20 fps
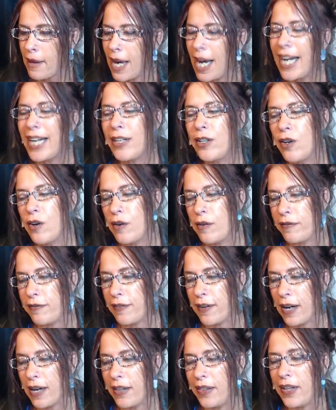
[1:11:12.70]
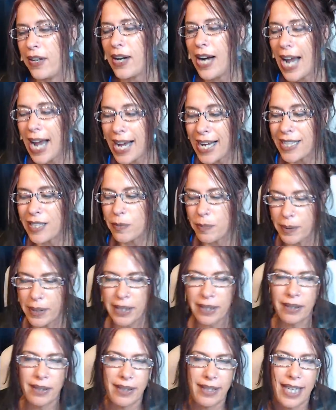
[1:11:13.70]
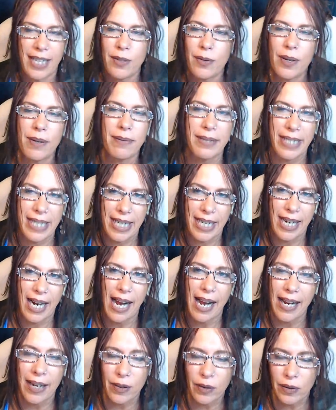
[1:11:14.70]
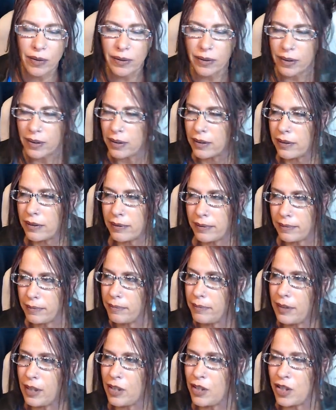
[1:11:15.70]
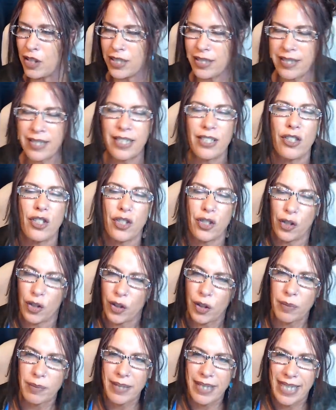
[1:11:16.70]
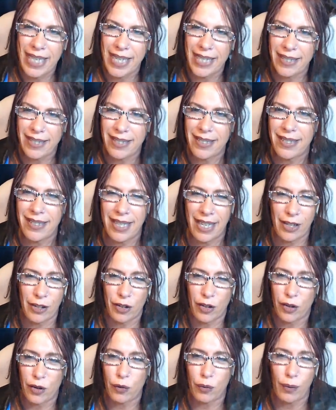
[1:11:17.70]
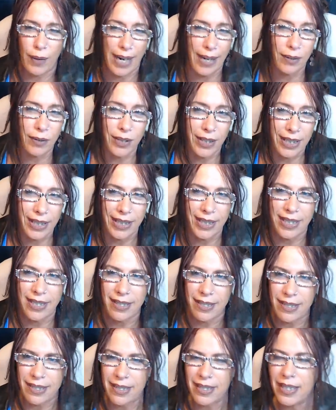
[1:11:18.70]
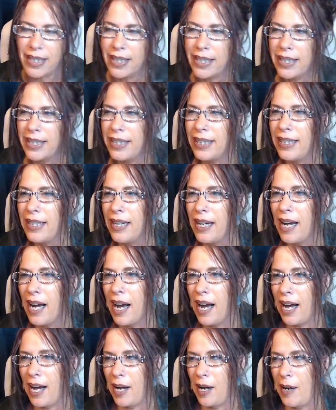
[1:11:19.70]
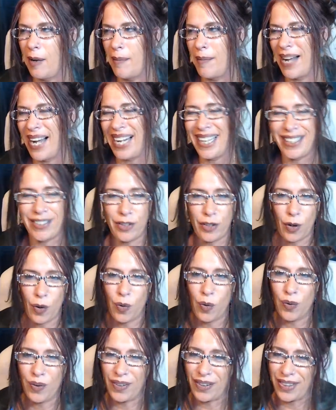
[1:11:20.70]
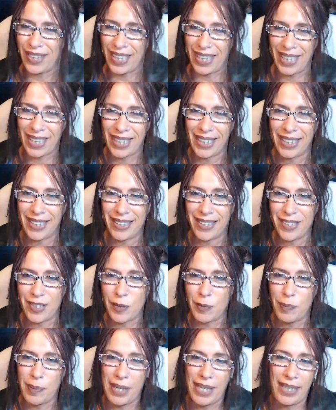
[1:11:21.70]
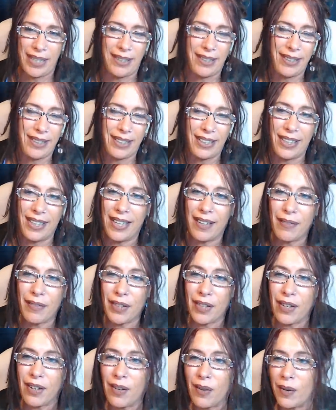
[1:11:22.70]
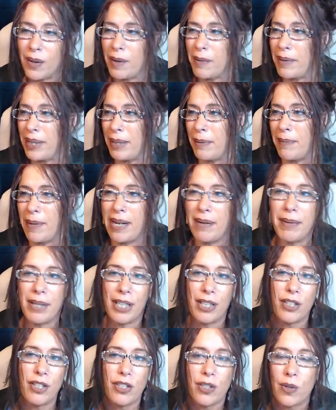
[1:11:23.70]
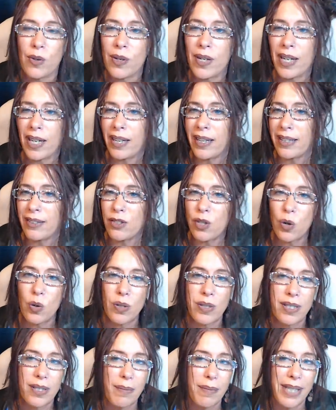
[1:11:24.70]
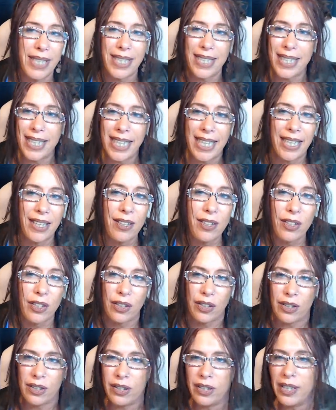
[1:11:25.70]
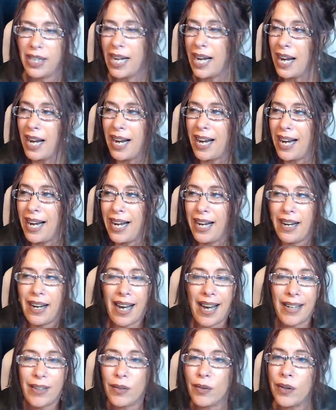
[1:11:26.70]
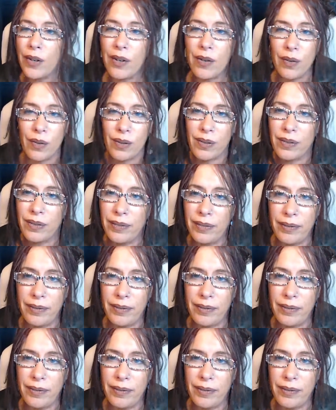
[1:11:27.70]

I know fun. There has been. That's what I'm saying. I don't. Just the circumstances that are surrounding this. Um, I don't think it is, but you never know. I mean, maybe Kocourek told somebody to kill her. I don't know.